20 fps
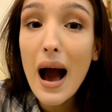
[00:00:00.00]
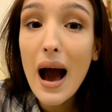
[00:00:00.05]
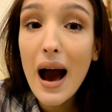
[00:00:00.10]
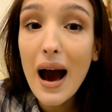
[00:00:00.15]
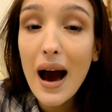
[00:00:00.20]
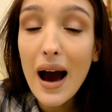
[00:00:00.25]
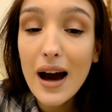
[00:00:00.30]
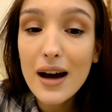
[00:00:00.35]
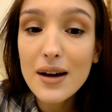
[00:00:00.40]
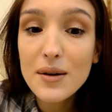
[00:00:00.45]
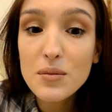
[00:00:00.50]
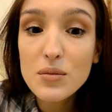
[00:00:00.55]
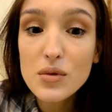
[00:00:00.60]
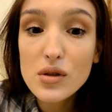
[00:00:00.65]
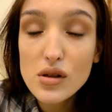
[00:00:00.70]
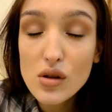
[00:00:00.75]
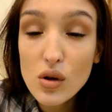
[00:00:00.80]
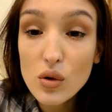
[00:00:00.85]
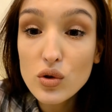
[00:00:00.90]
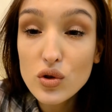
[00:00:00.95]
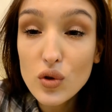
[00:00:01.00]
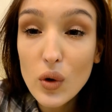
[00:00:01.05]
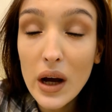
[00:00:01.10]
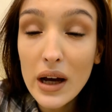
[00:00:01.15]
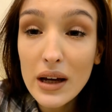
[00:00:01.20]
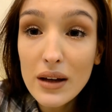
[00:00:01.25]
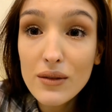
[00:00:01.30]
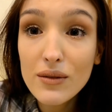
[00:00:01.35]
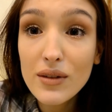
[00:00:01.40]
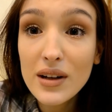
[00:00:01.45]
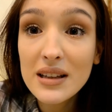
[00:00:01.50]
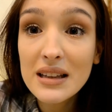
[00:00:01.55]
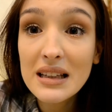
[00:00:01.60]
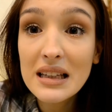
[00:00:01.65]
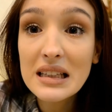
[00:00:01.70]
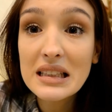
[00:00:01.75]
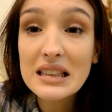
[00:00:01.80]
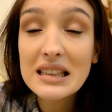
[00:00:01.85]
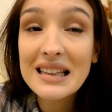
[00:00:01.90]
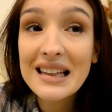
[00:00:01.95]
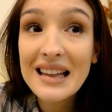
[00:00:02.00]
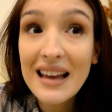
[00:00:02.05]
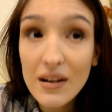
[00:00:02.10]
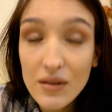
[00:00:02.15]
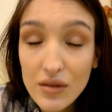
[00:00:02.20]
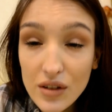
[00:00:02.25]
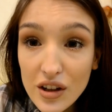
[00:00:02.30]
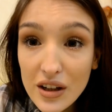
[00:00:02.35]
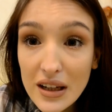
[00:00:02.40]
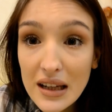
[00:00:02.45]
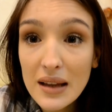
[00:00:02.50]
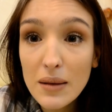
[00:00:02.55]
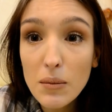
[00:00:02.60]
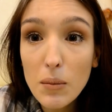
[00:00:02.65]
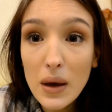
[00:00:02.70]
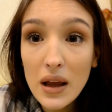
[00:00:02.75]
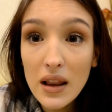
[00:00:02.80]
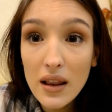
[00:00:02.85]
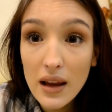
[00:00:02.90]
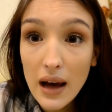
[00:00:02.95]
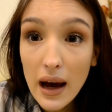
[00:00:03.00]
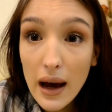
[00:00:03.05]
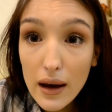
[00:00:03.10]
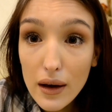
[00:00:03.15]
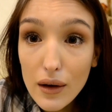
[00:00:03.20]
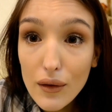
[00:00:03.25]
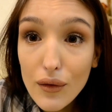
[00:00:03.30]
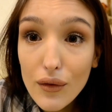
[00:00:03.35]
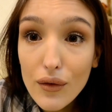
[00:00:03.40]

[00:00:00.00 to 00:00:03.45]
I'm so dry, but never in my life